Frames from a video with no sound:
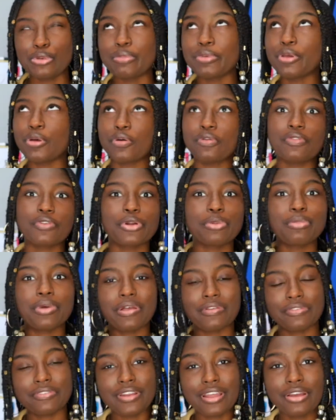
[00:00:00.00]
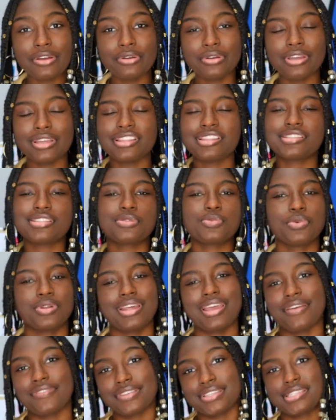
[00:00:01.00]
bit over a month now, and this is what
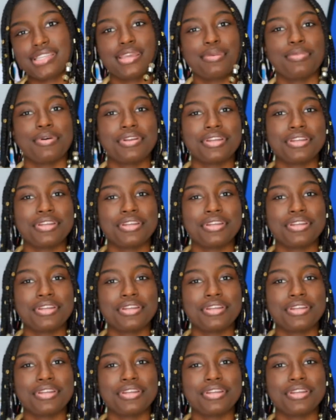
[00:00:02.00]
I have to say about